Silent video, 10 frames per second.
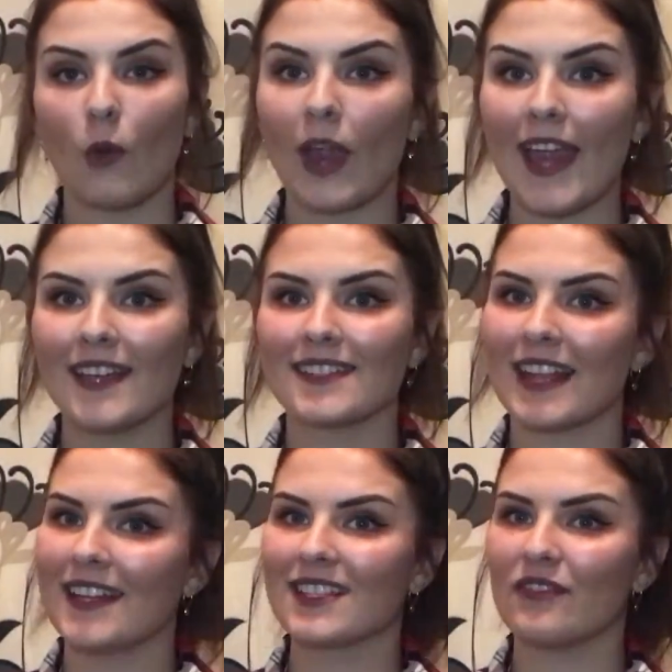Okay,
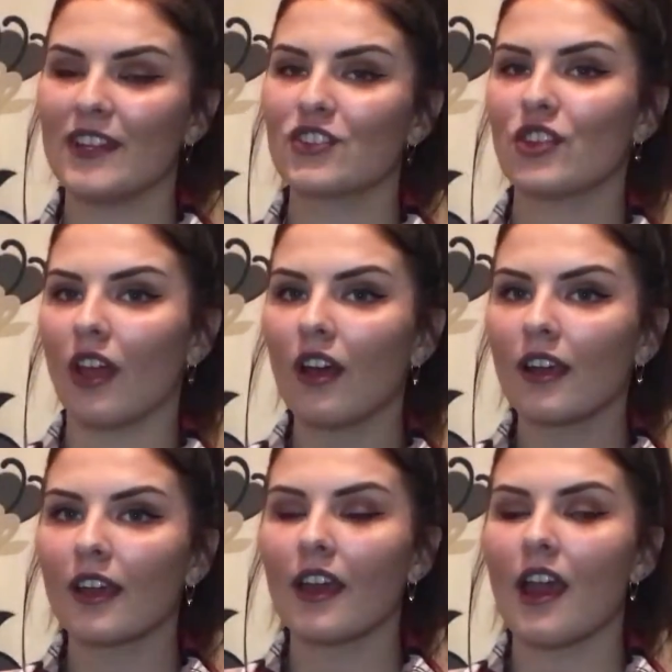so that is the finished
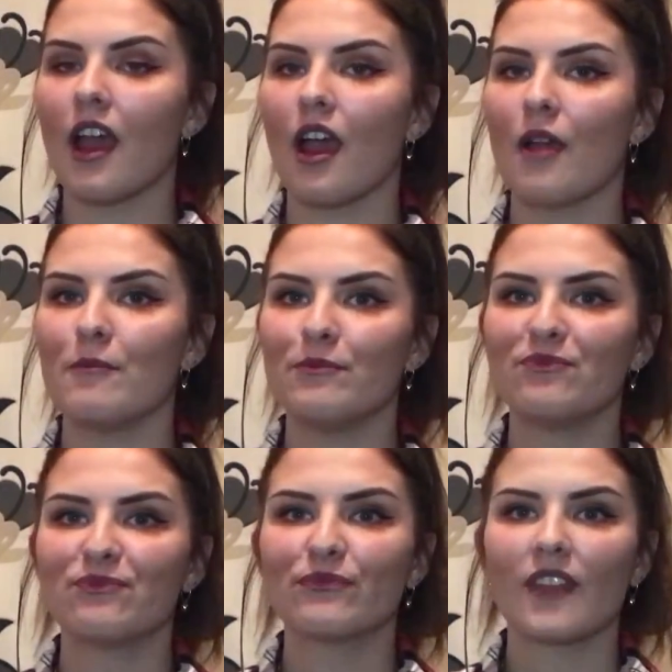look.
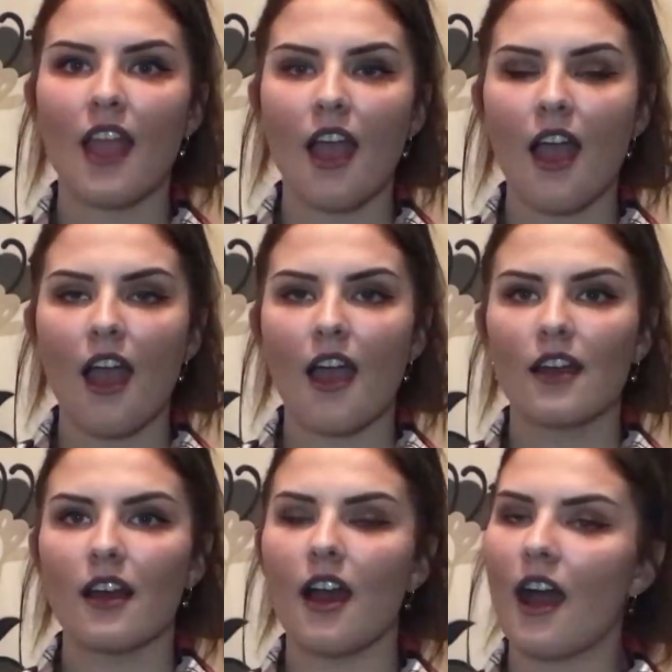
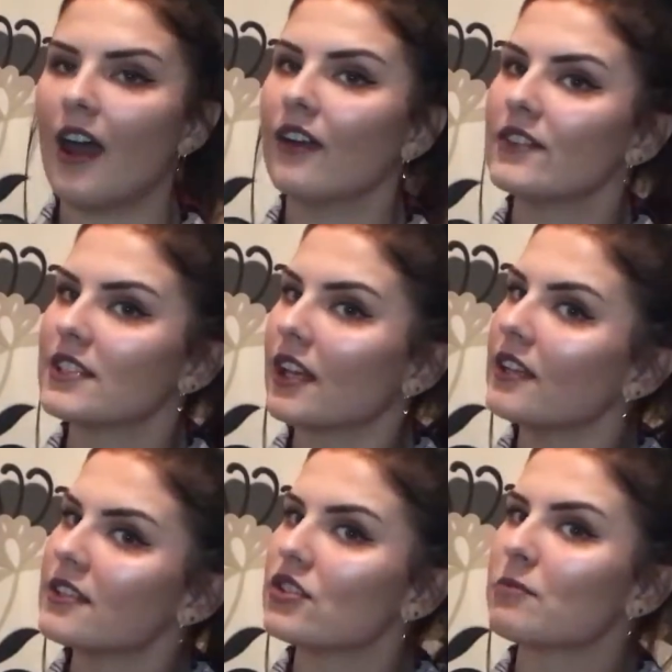I've
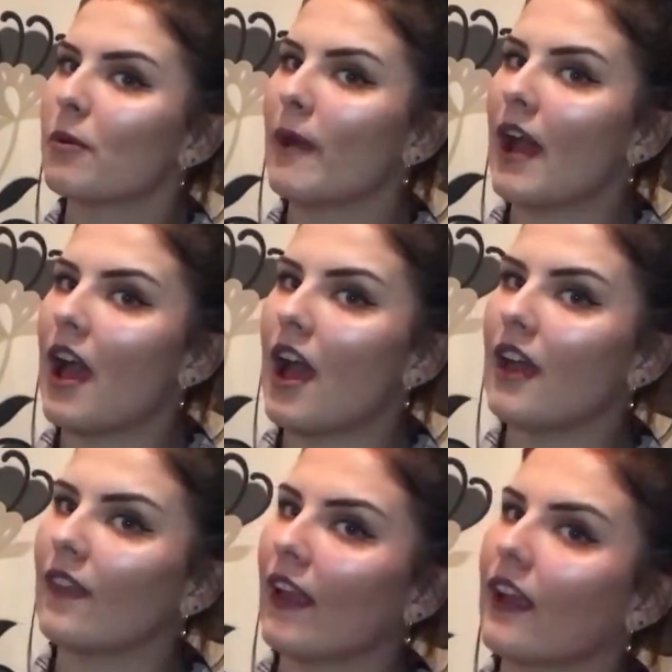decided to just put my
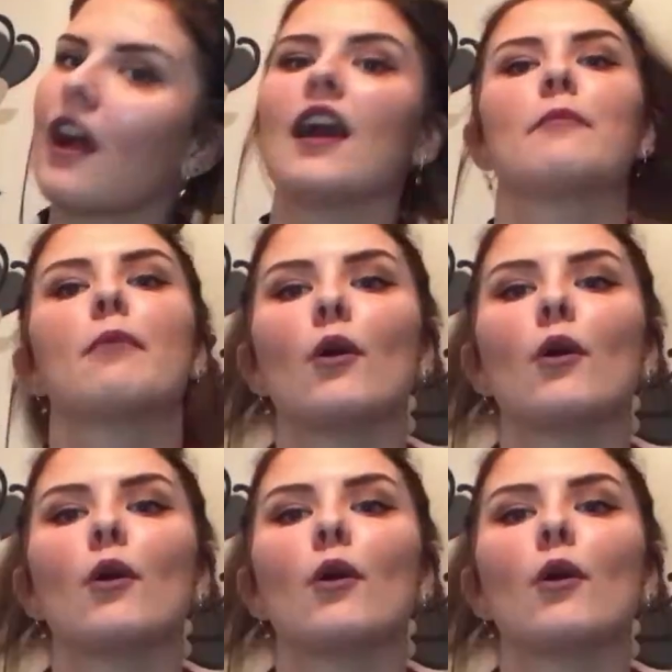hair in like a high